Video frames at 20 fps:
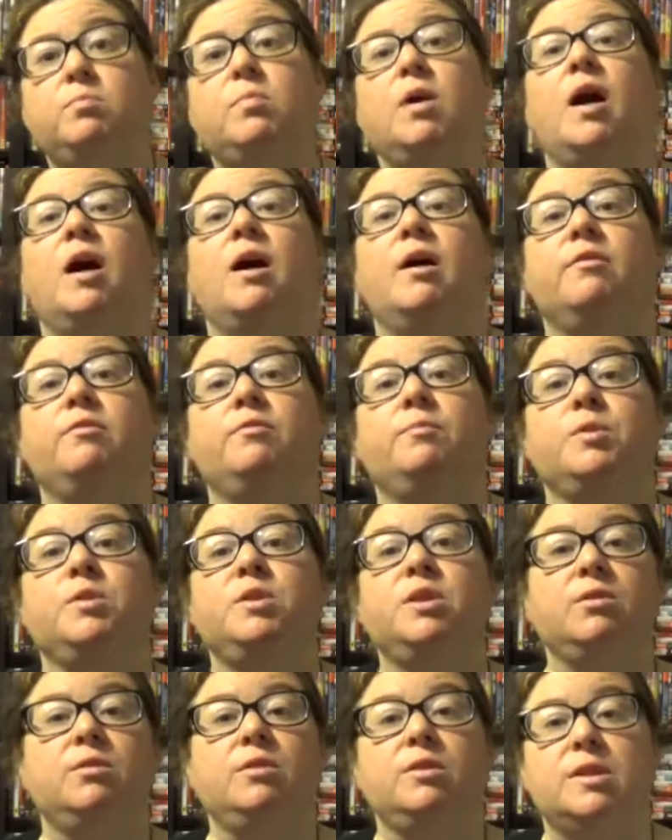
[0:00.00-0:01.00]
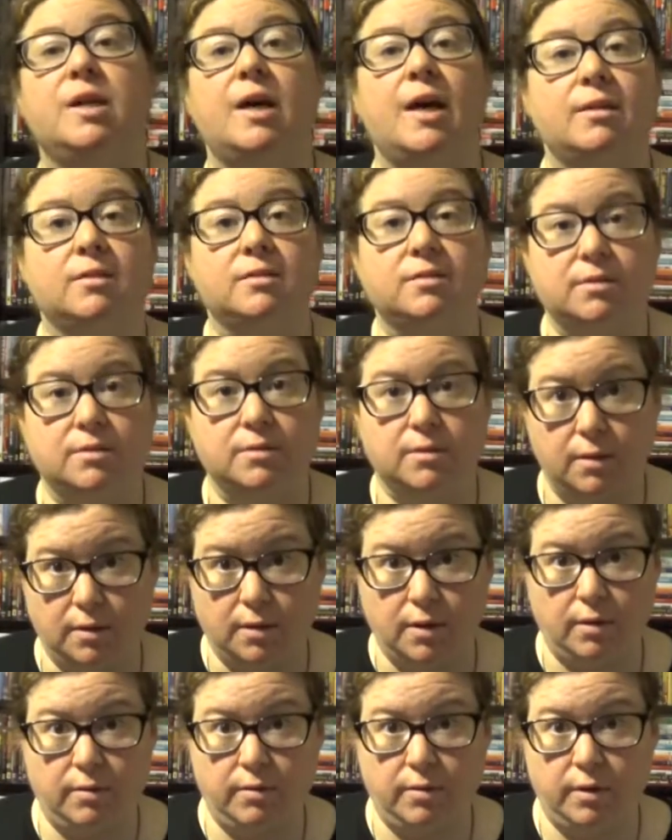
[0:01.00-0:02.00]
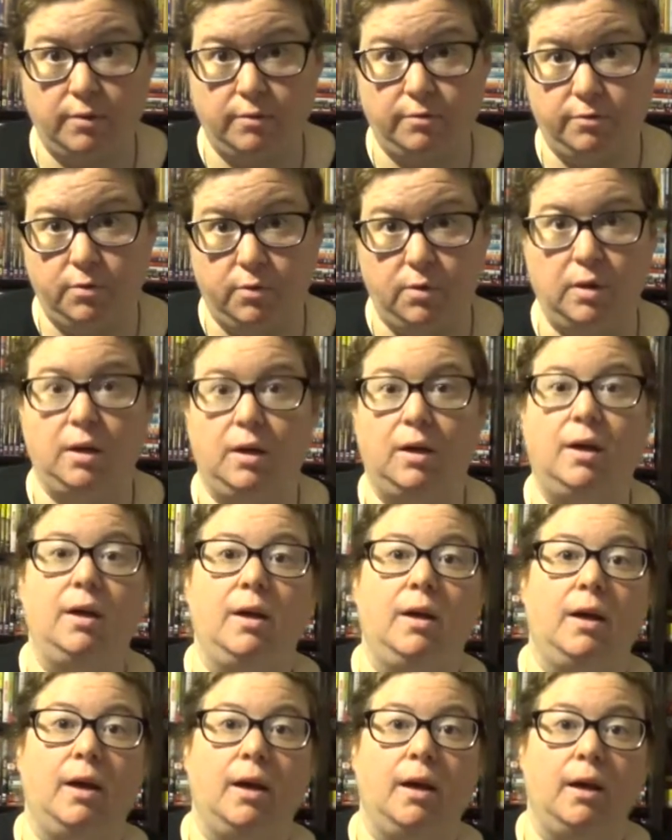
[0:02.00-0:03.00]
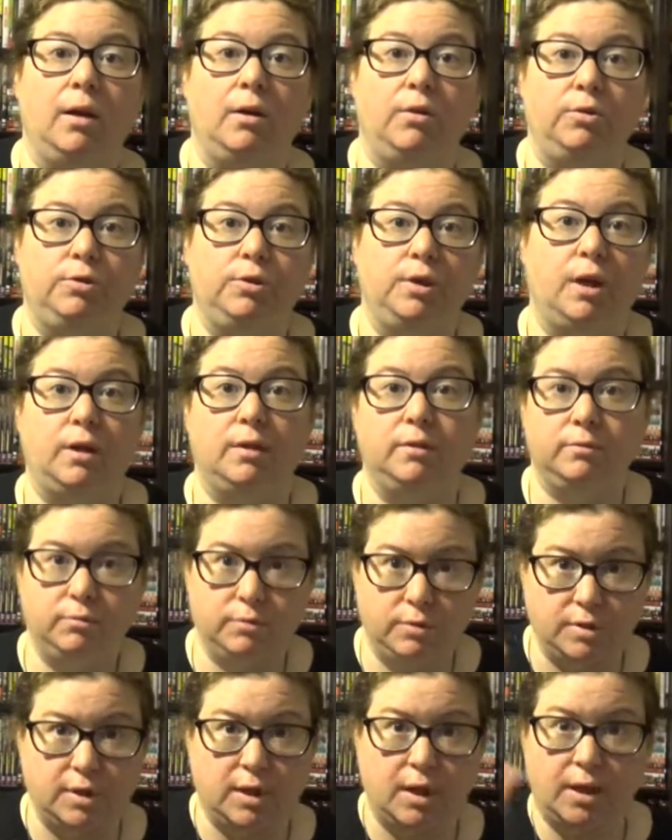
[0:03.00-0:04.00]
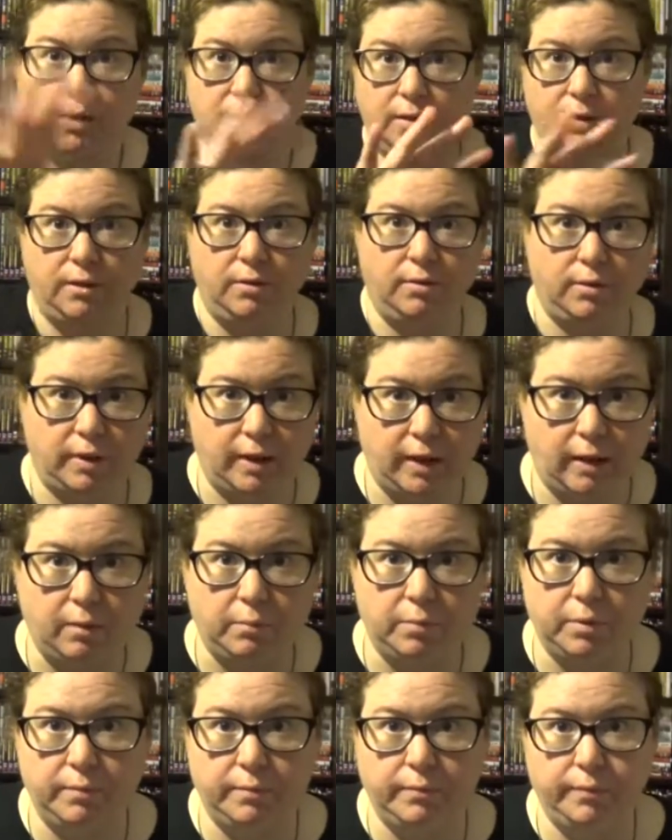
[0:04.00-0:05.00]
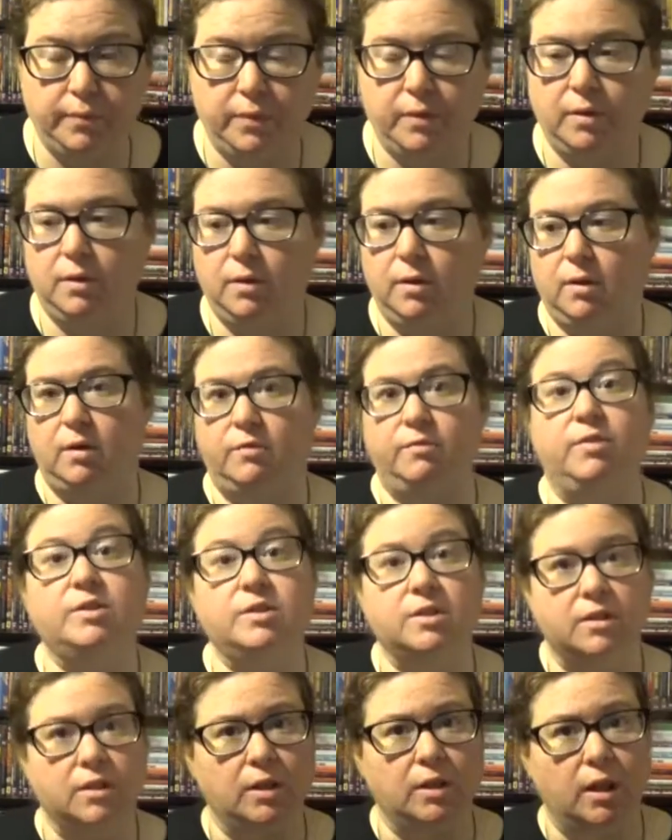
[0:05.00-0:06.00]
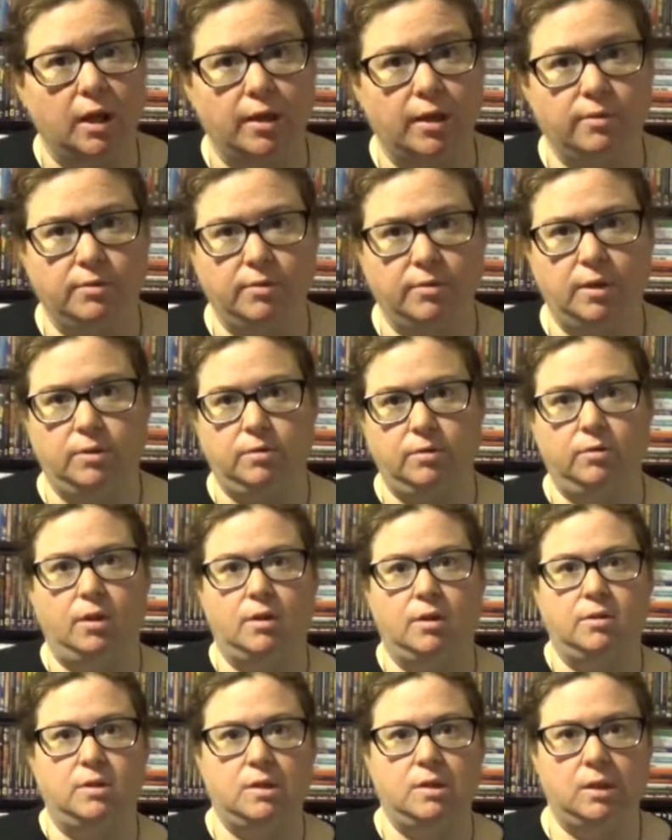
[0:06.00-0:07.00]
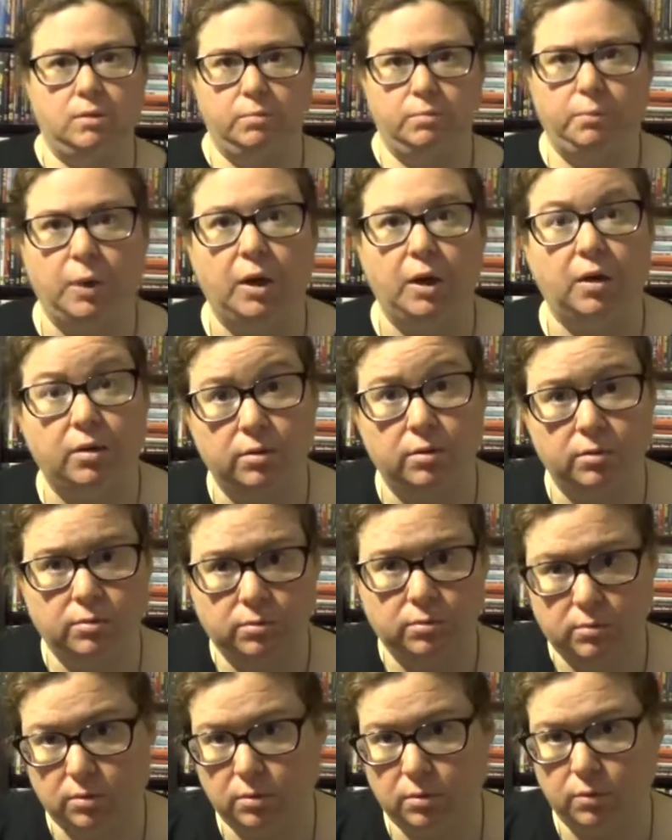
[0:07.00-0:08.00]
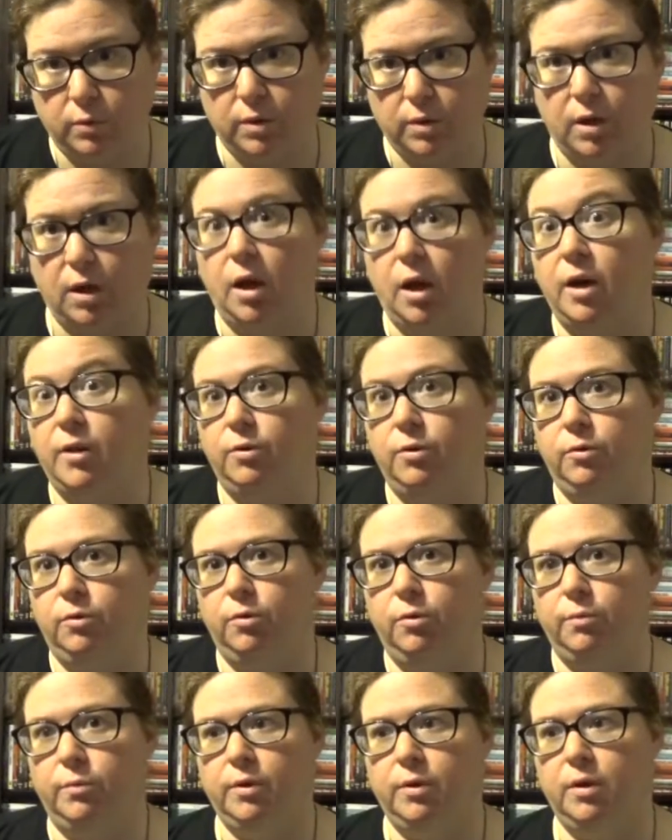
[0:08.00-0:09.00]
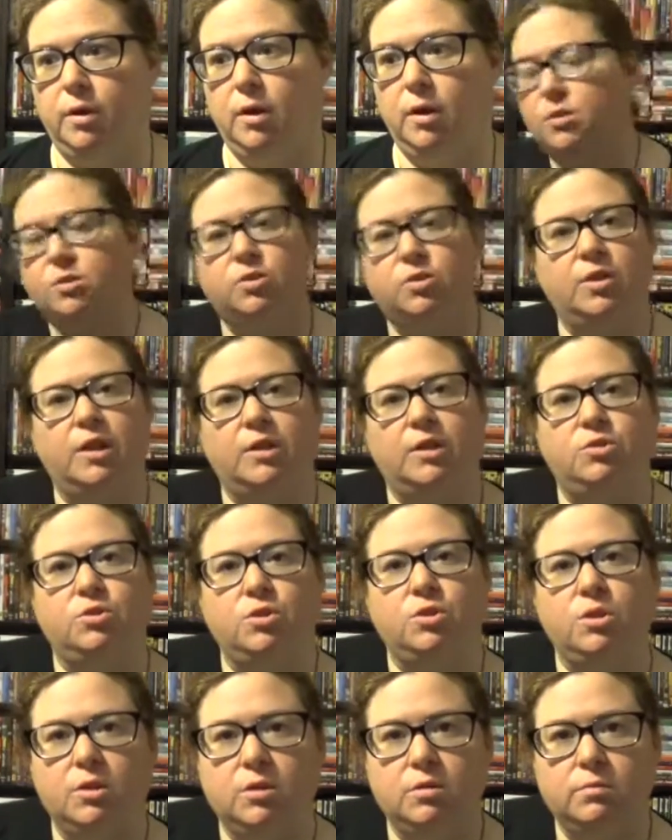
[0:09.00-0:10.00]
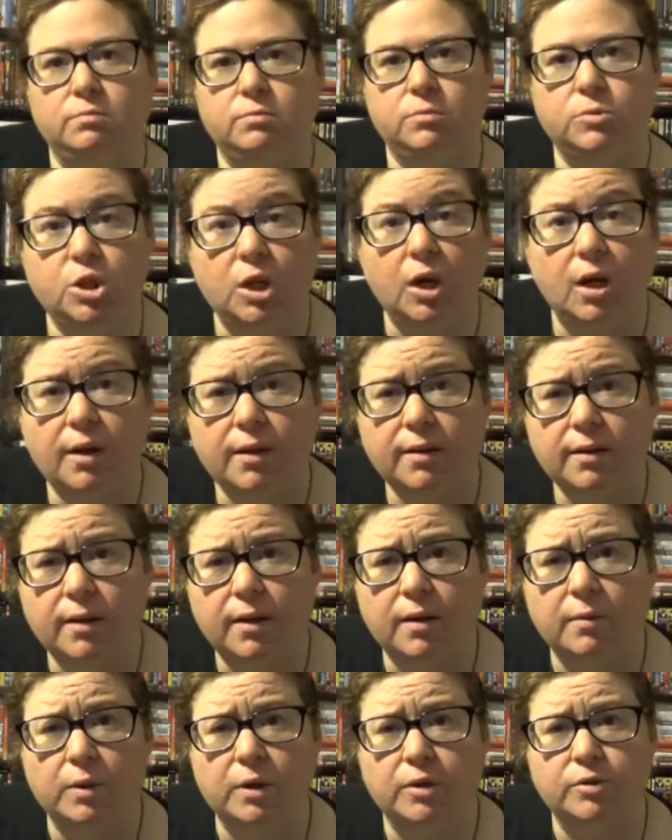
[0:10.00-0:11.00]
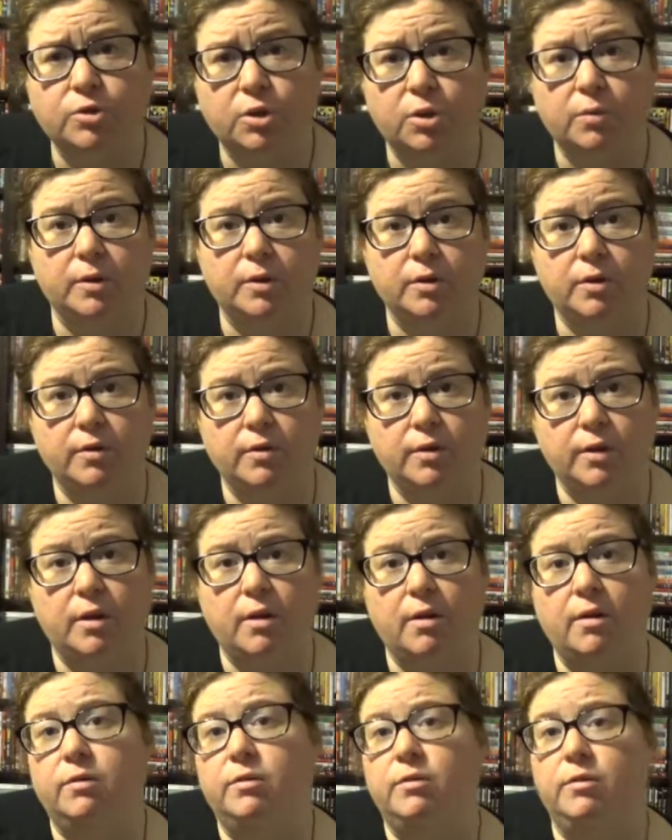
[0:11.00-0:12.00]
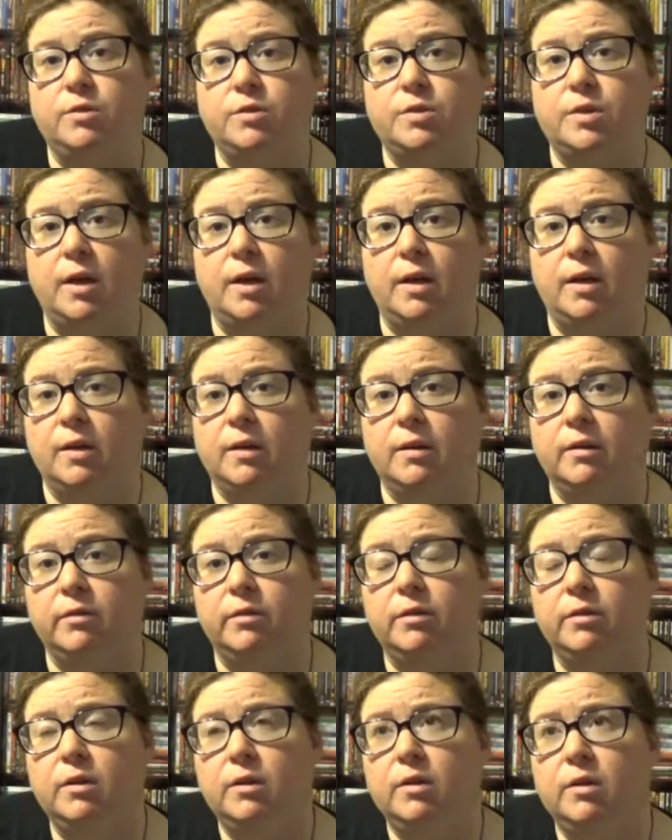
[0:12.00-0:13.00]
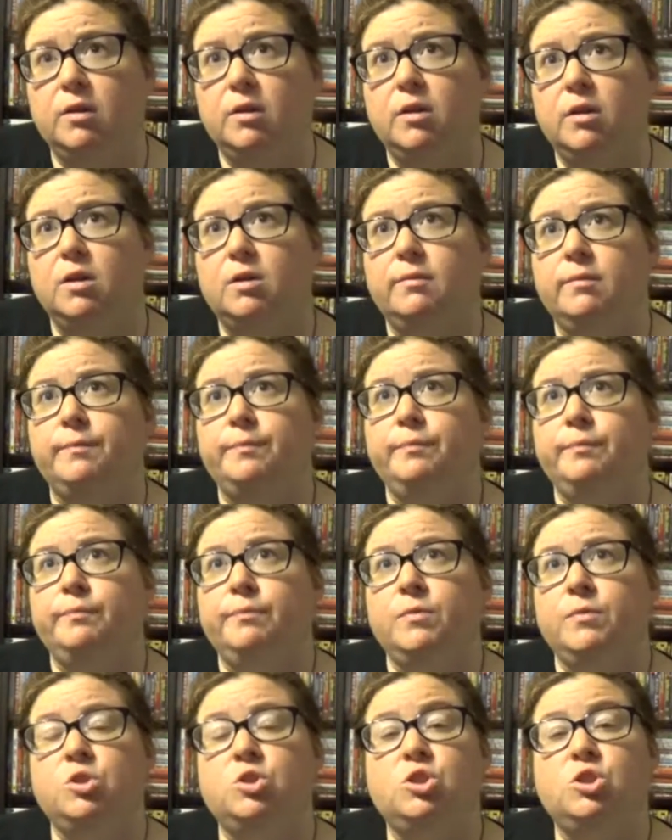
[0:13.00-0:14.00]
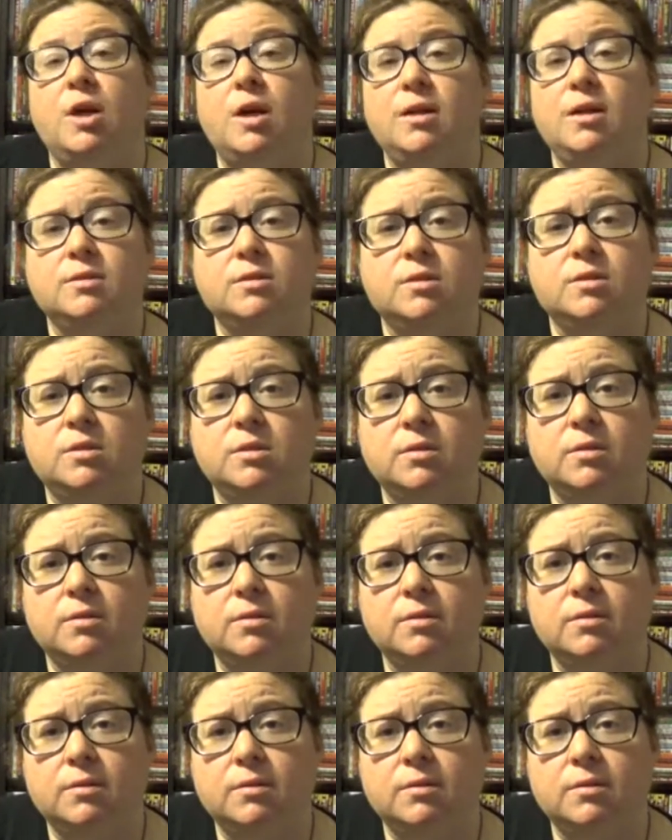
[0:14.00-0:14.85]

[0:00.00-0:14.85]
have particular tasks that they are there for and do not reside on either camp. Physically either. They do not bunk with either group. So that's John and McDermott are the characters. And John's